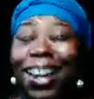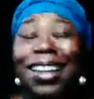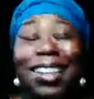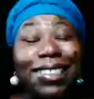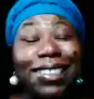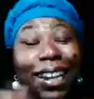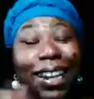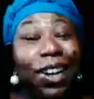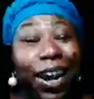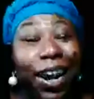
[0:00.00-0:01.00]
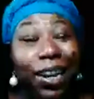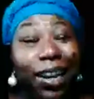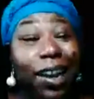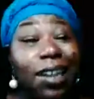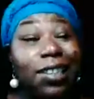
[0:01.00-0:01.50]
Let's get it
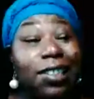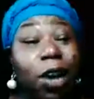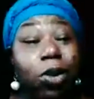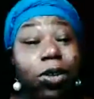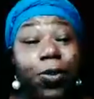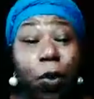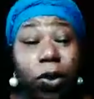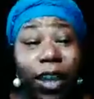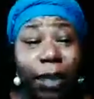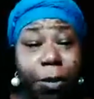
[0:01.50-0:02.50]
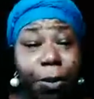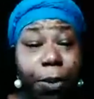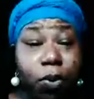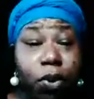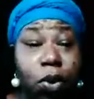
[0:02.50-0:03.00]
cracking. So there's 4 types of
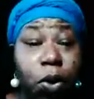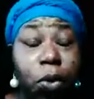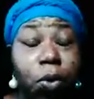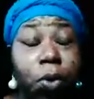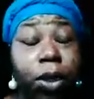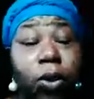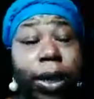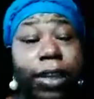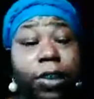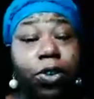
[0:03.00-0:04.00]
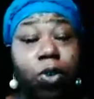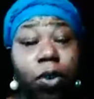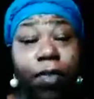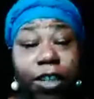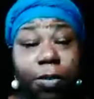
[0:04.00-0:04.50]
people in the world. When we look at social
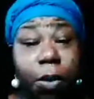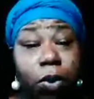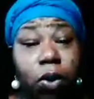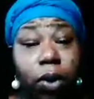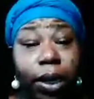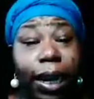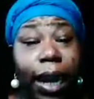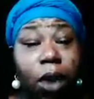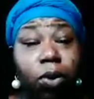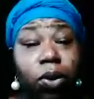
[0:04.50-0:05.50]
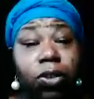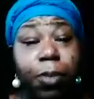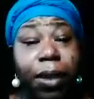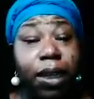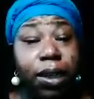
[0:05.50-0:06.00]
investment, we're looking at how you're
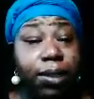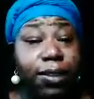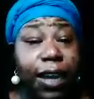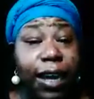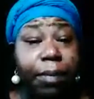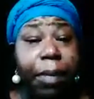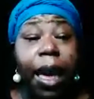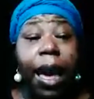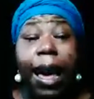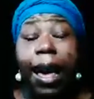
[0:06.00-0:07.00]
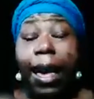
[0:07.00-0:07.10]
spending your time. I